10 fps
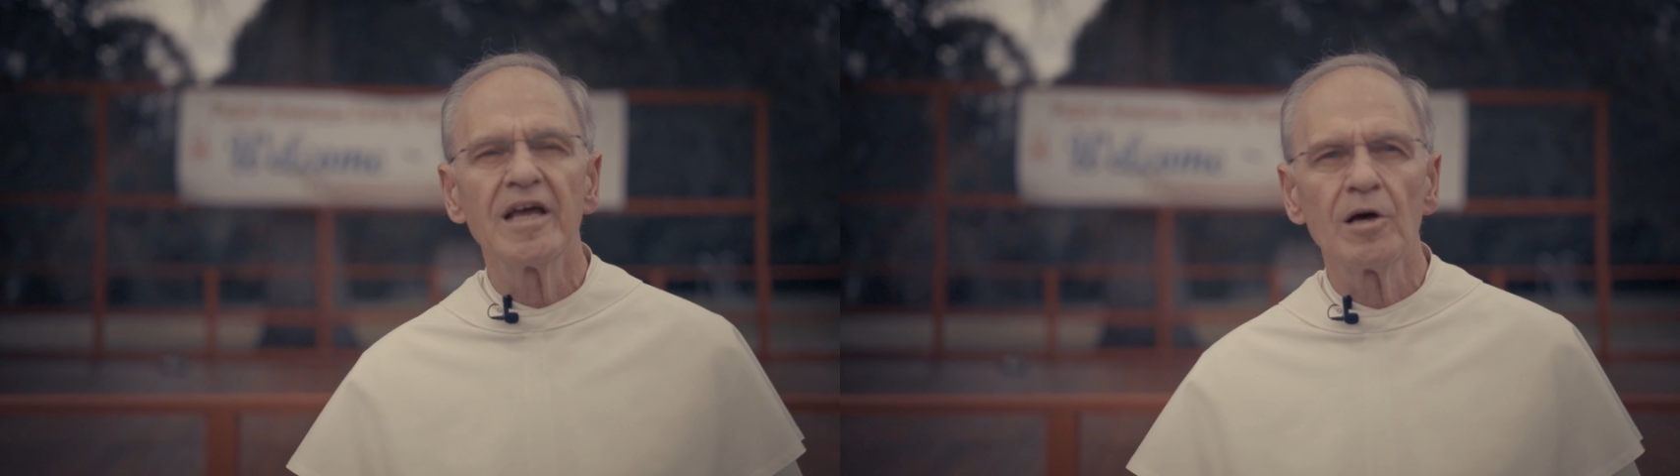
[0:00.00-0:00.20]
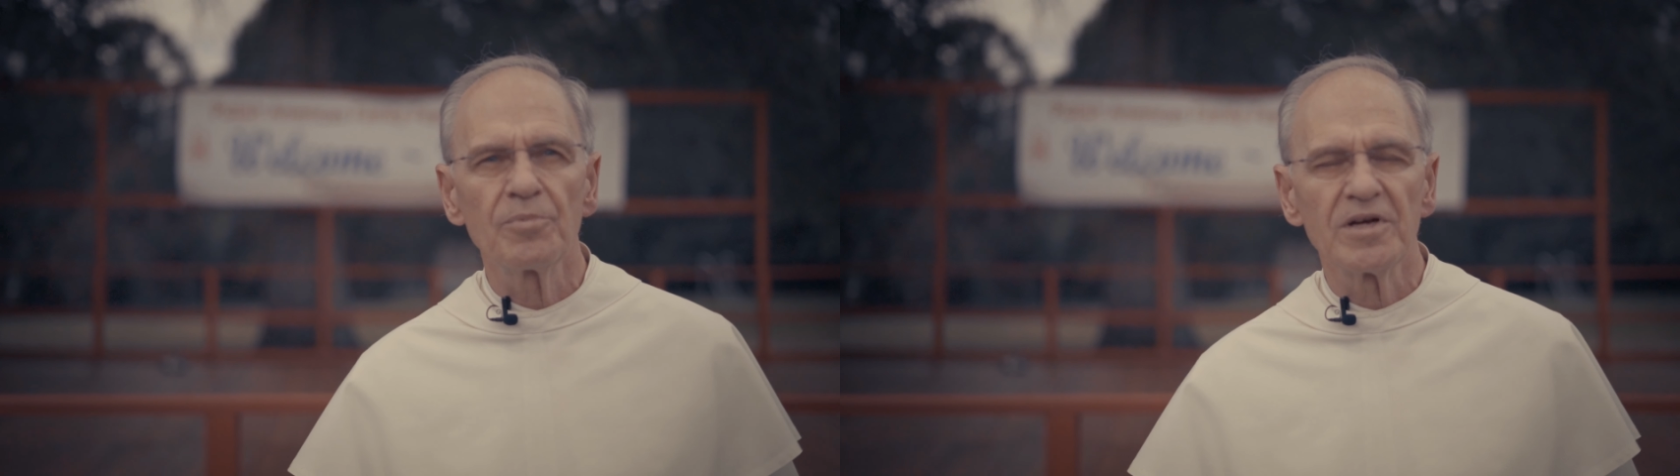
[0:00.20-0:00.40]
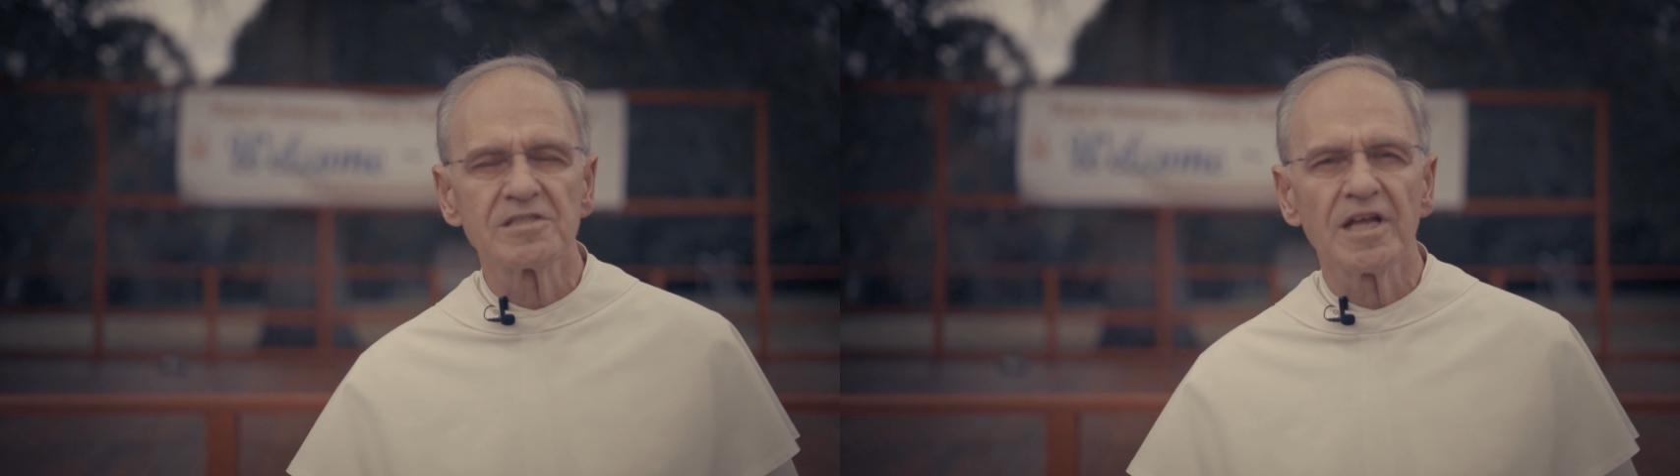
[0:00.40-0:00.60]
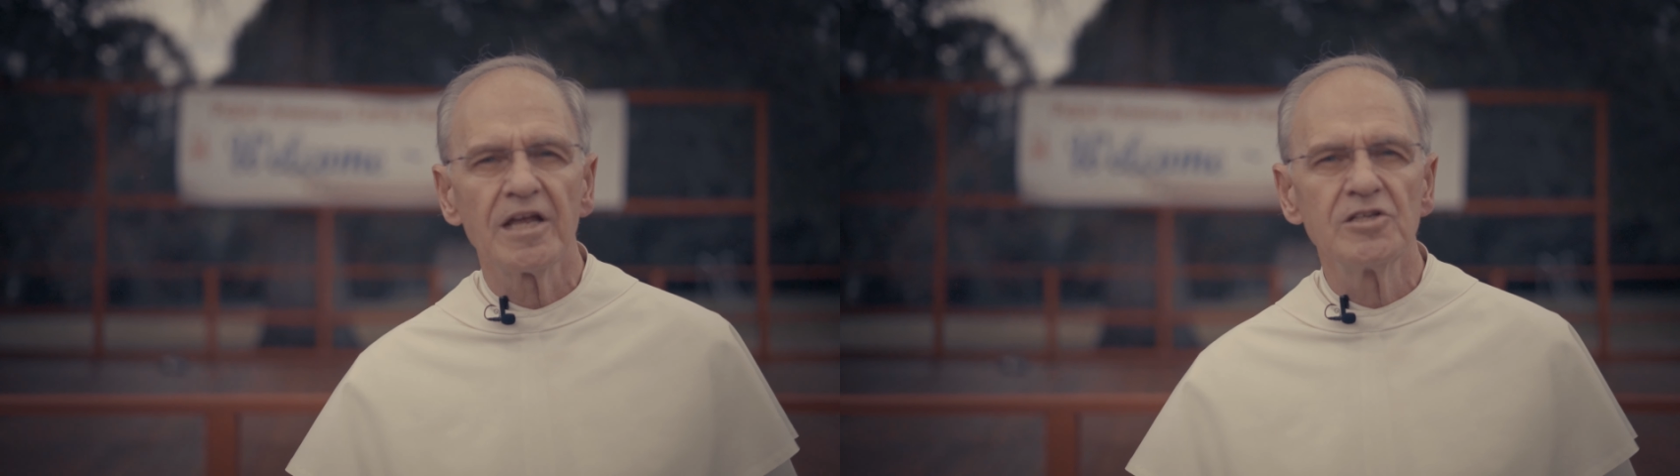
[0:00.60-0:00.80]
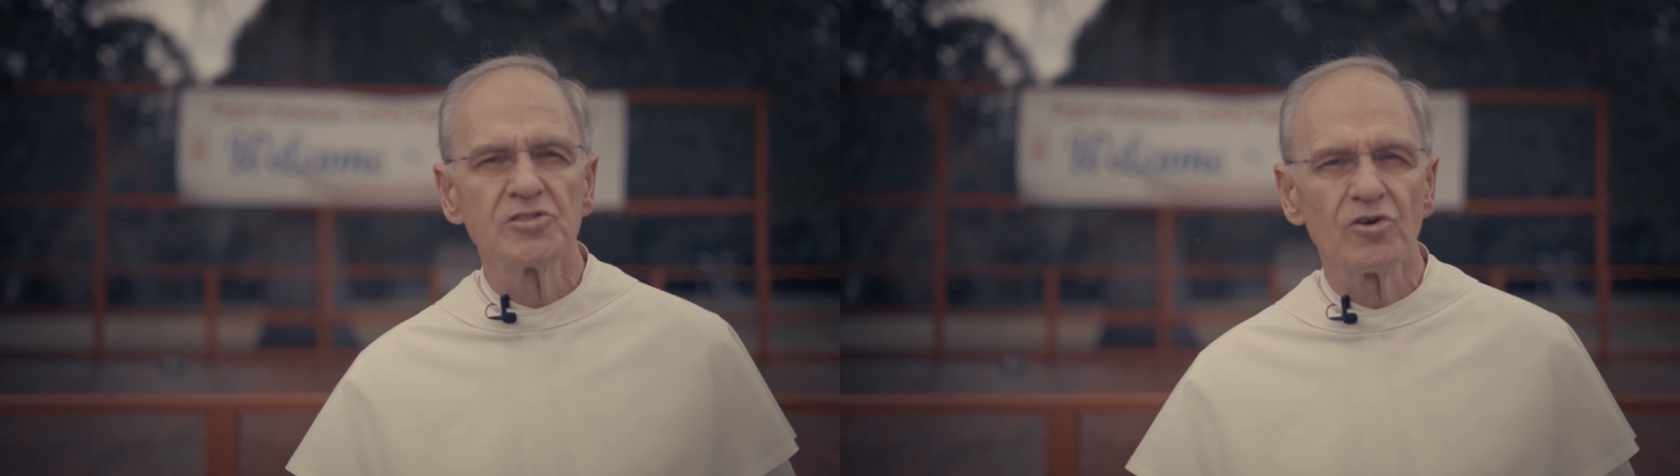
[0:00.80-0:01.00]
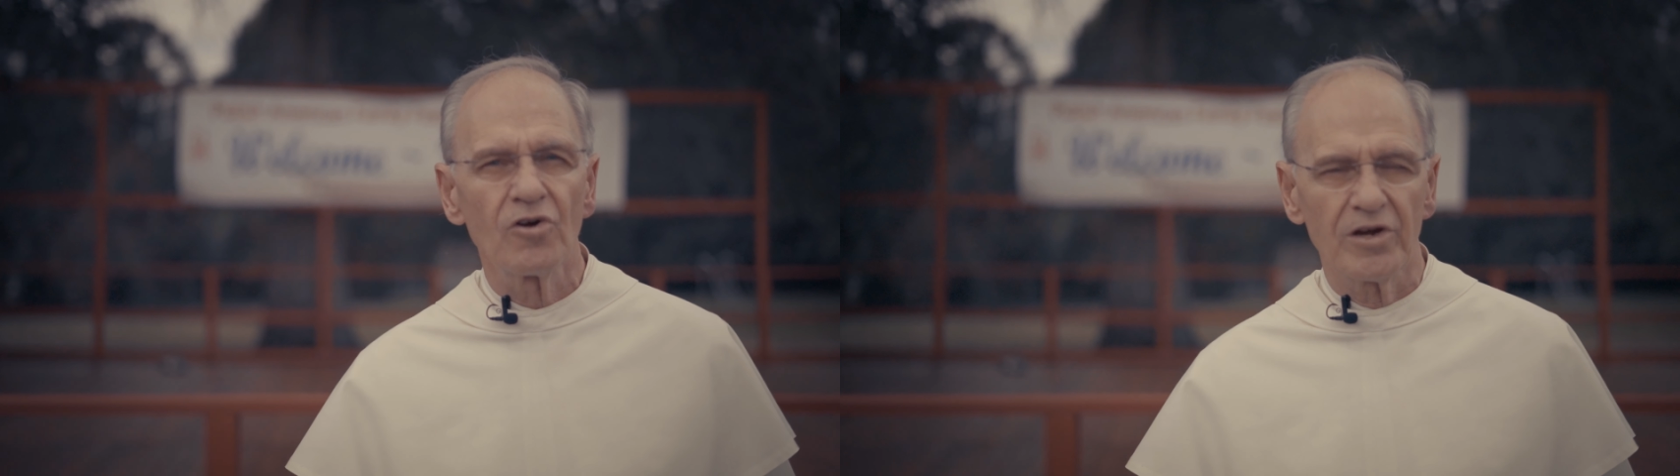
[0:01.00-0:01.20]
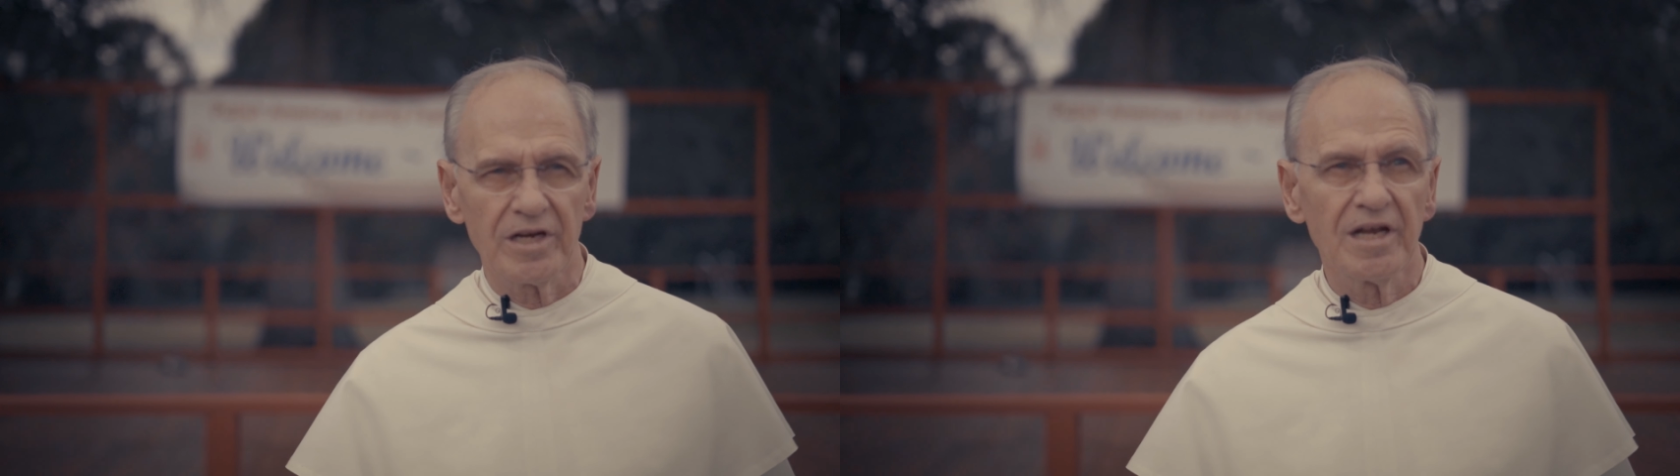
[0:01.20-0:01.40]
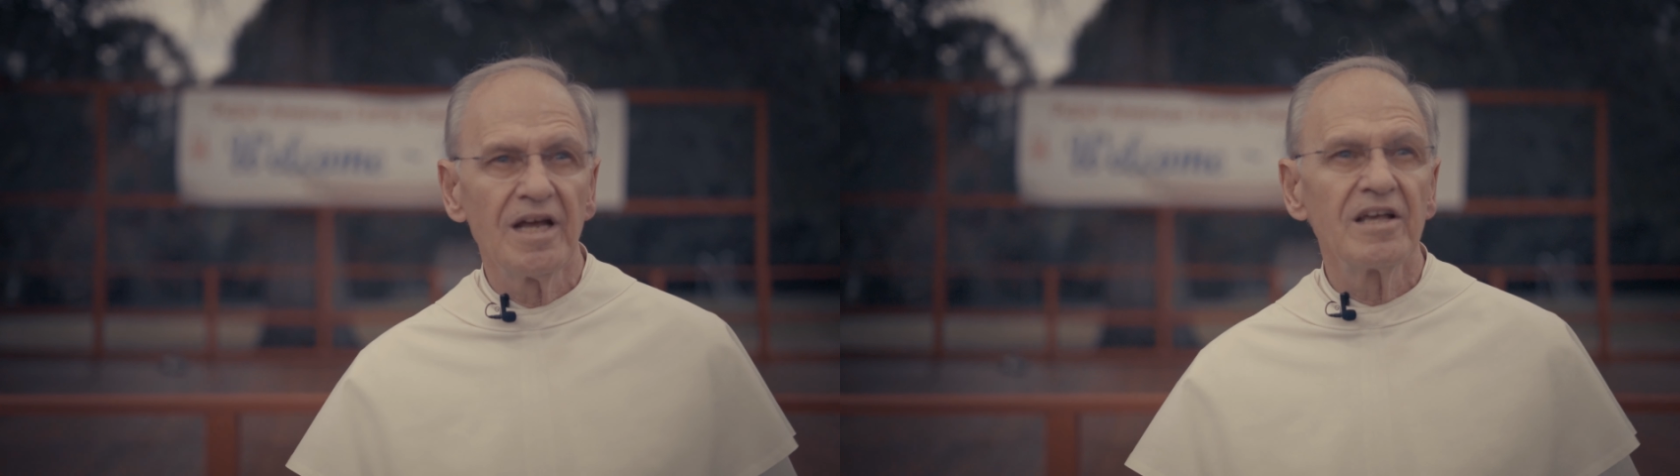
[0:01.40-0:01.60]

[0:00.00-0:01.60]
help us enjoy